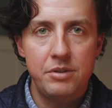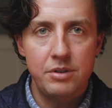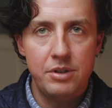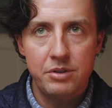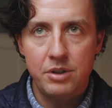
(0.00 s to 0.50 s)
to
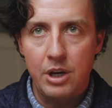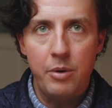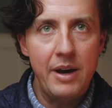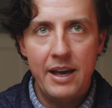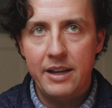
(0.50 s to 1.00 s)
just
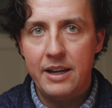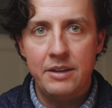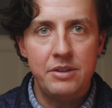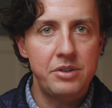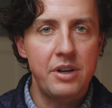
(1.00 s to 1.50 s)
go ahead
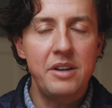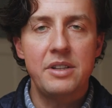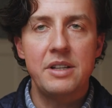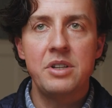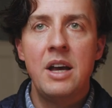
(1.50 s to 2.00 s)
and discuss
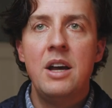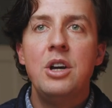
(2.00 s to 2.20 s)
this.